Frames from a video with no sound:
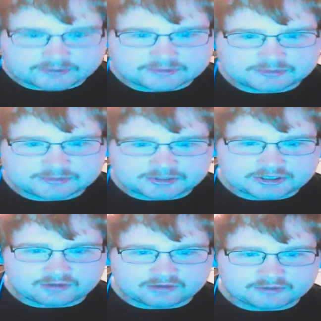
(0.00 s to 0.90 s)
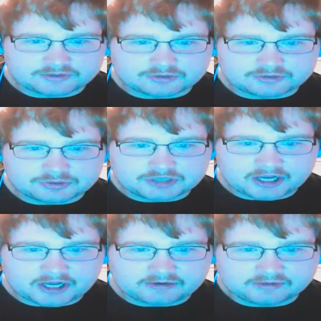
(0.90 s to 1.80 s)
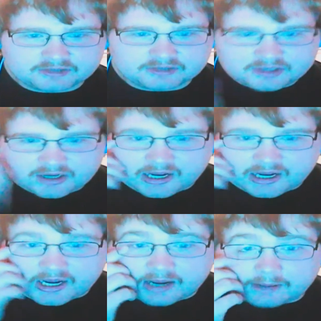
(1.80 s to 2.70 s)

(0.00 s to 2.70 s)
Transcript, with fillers: switching over to a new channel. Uh, I'm